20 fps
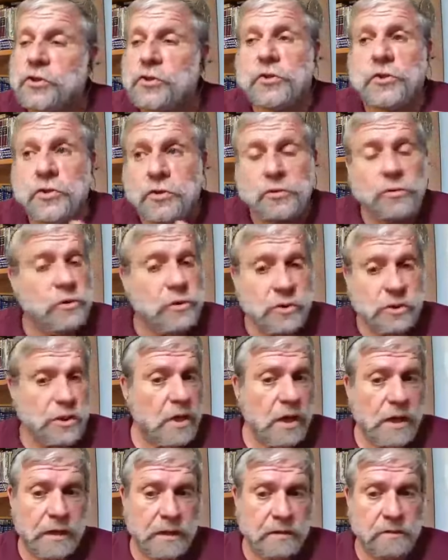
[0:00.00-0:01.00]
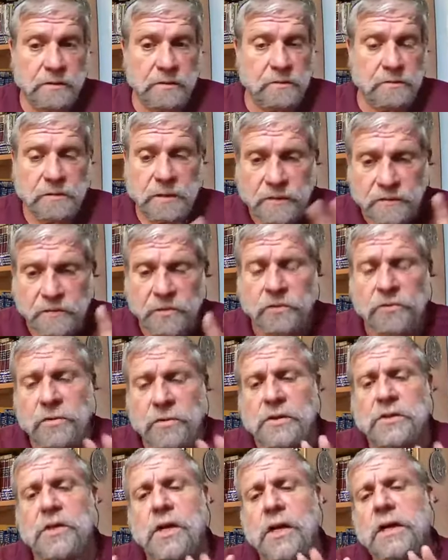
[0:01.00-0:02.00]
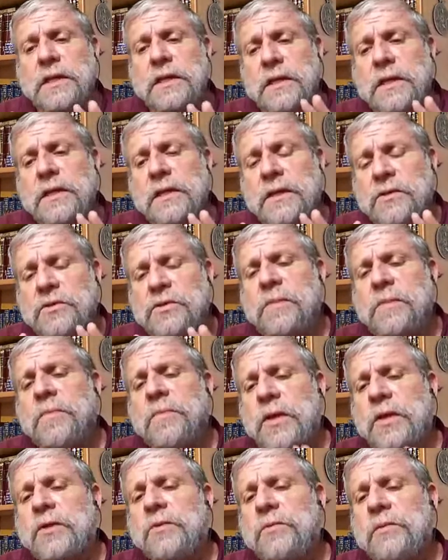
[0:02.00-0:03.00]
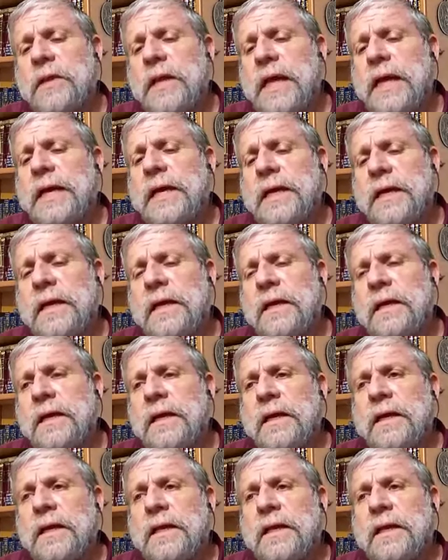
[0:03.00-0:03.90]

should you decide, only if you decide that there's something you like,